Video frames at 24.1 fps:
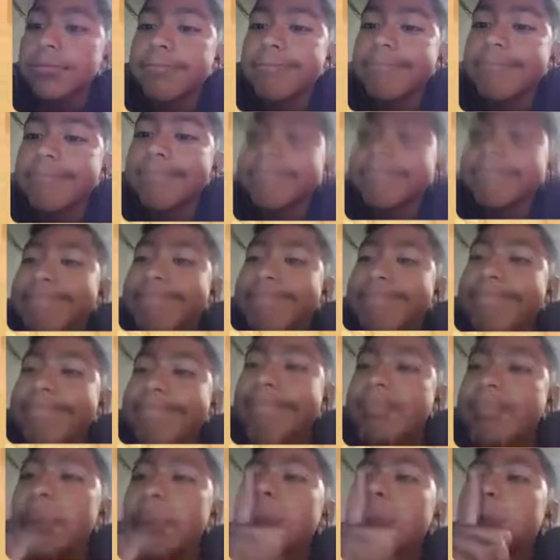I have two
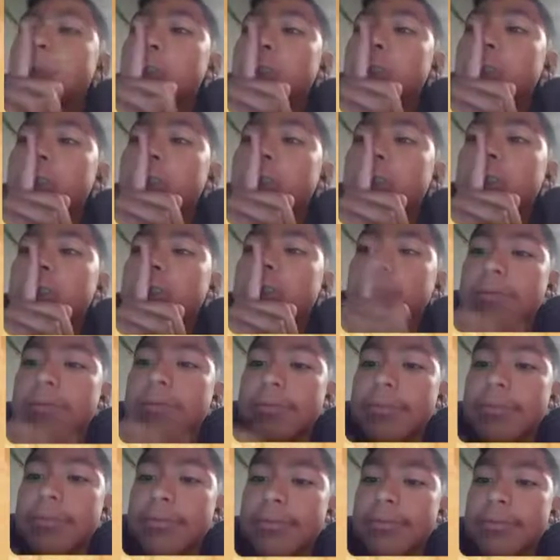thousand dollars.
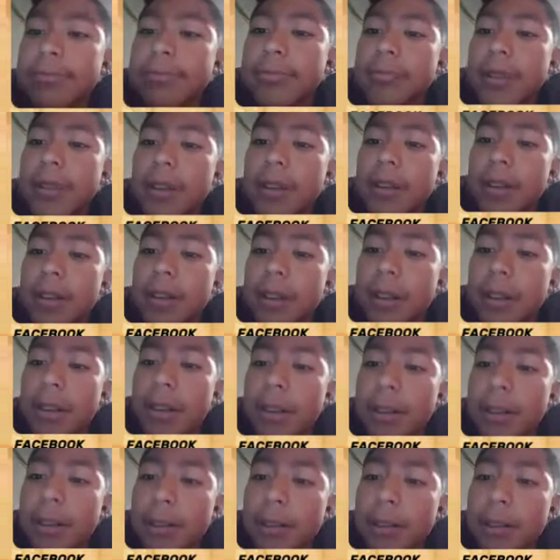Yeah.
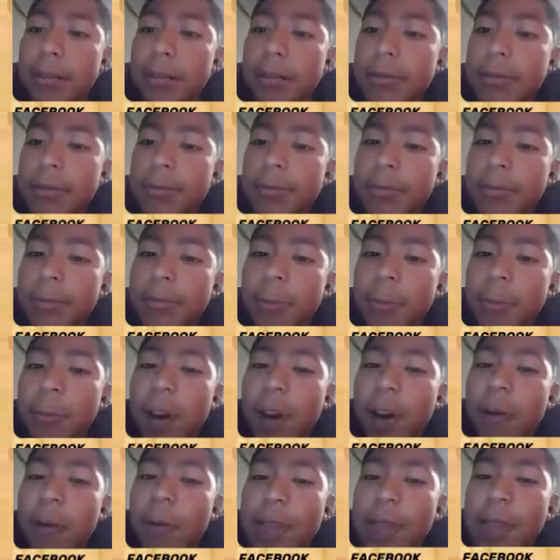
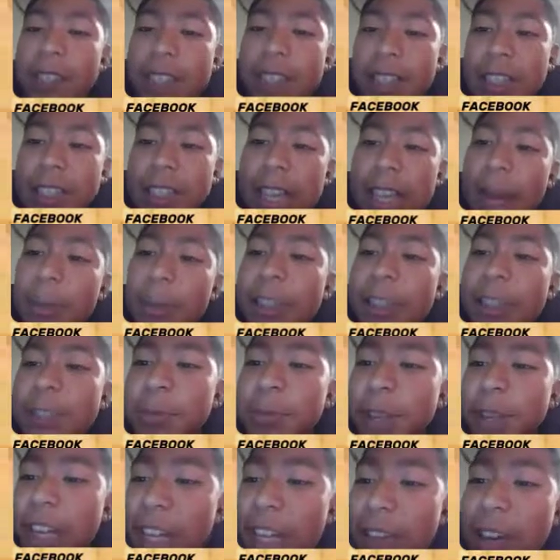Why would you tell them how much
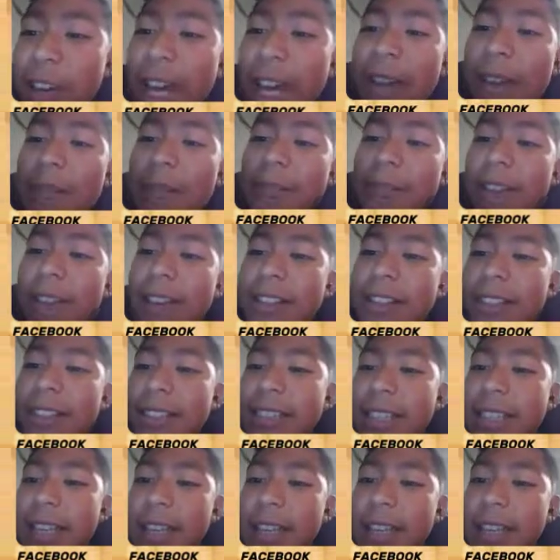money you have if they could see